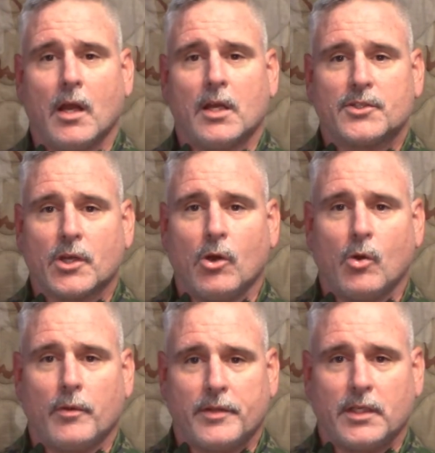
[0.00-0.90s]

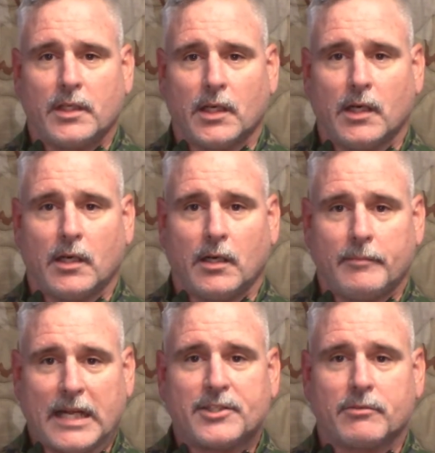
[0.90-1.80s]
So the uh,
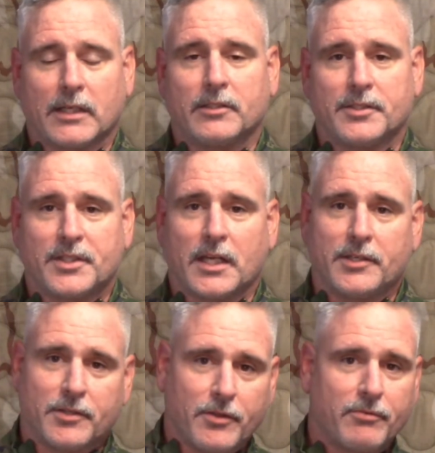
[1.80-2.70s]
match director
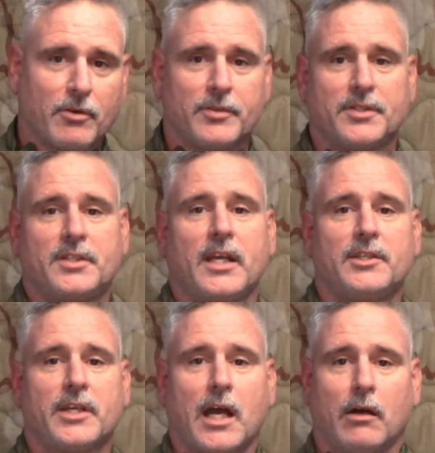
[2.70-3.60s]
decided to throw this
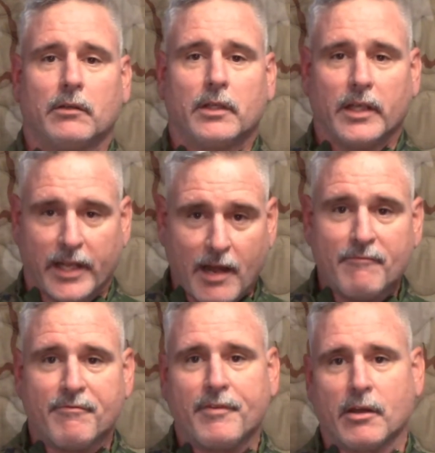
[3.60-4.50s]
stage out. And
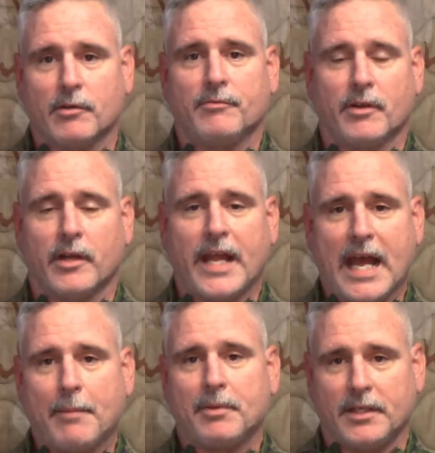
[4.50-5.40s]
I'm very, very
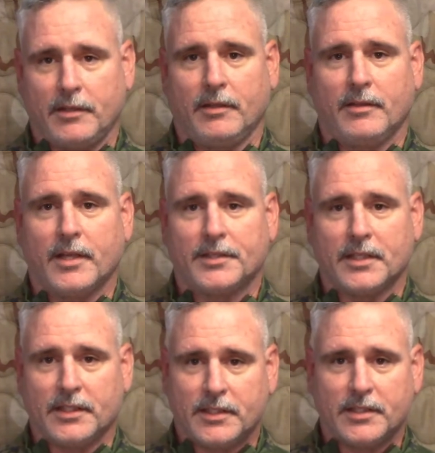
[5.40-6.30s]
happy that
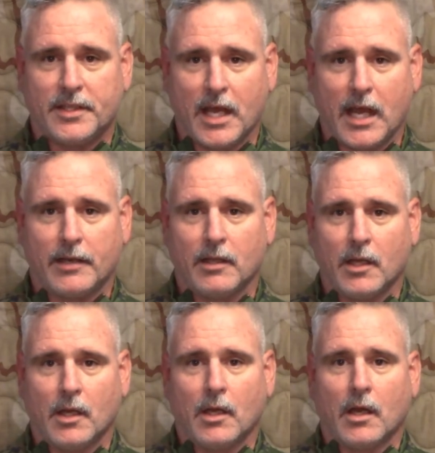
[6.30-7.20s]
they did that
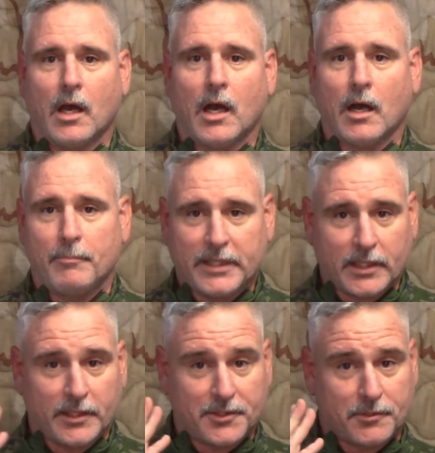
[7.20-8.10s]
uh,
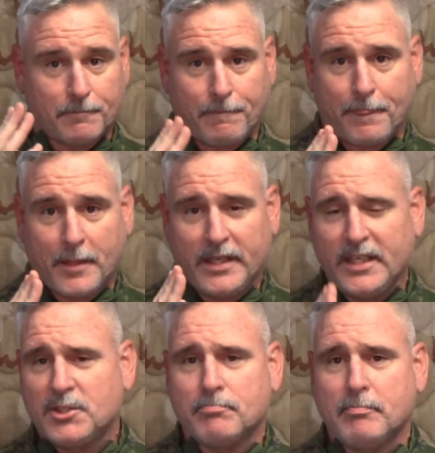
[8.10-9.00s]
because
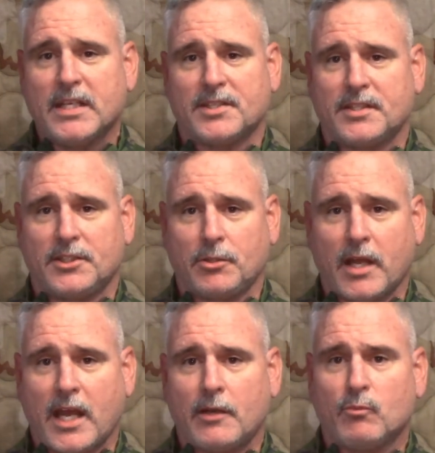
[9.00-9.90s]
each miss that you
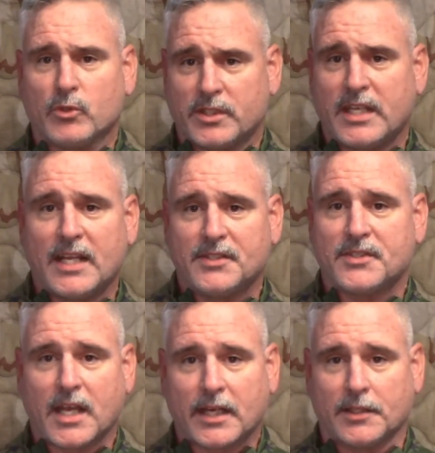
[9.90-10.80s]
had was 10
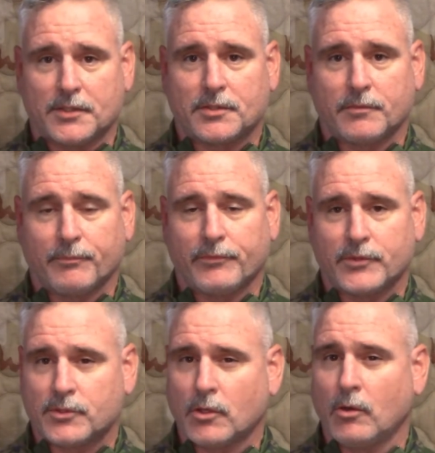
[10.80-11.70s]
seconds.
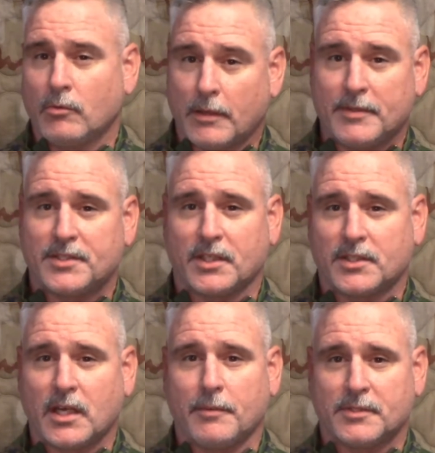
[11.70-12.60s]
So I missed six
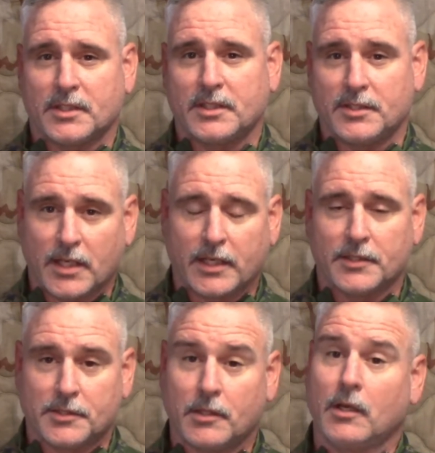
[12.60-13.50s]
times, 60
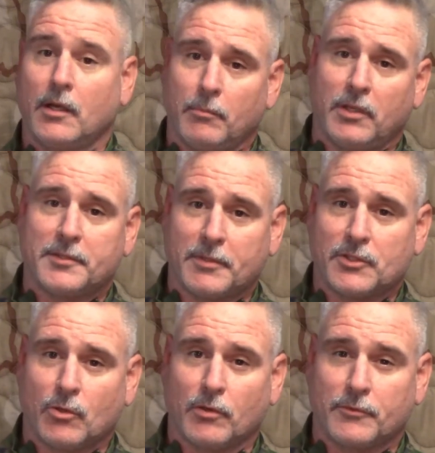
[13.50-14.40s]
seconds, plus my
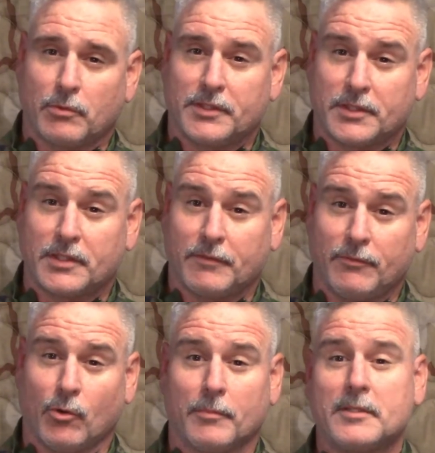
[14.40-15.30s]
score of
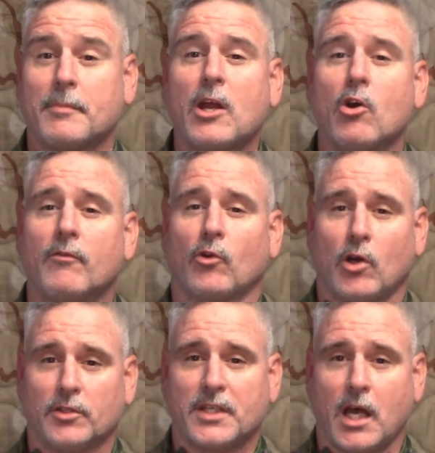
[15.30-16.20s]
2674 means my
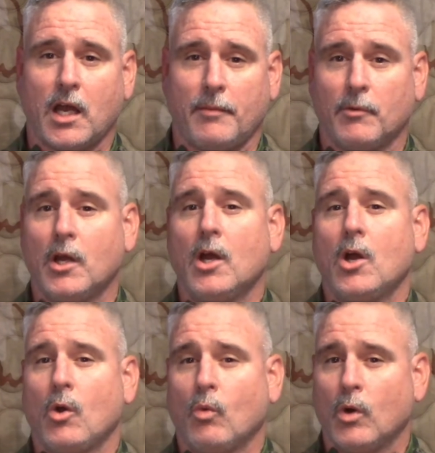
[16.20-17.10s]
overall time
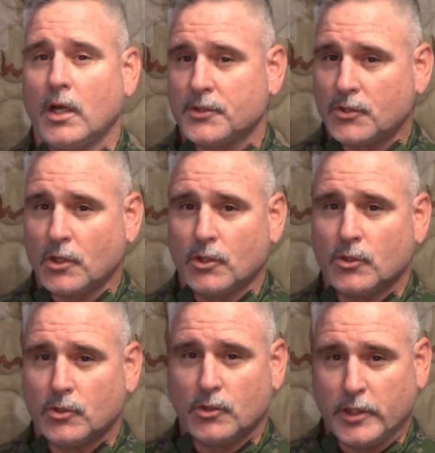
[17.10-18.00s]
was
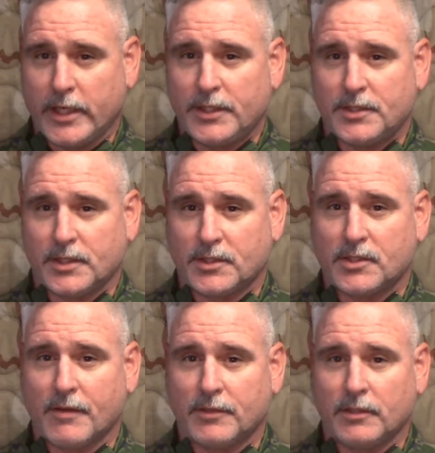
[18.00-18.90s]

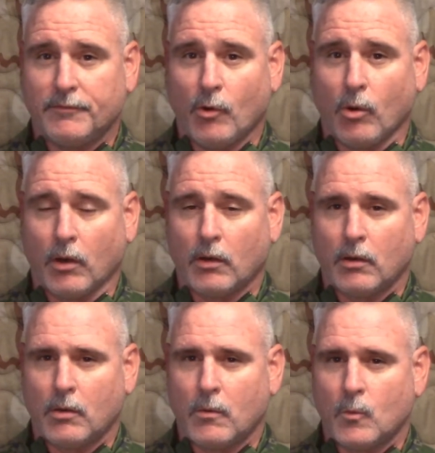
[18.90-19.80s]
8674,
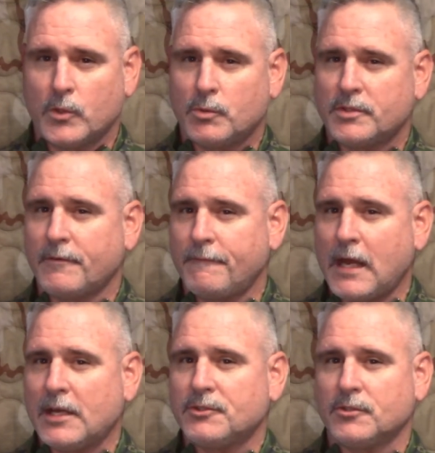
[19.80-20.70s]
which was a
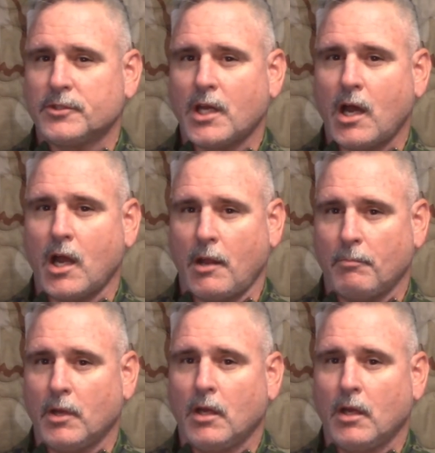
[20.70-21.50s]
faster time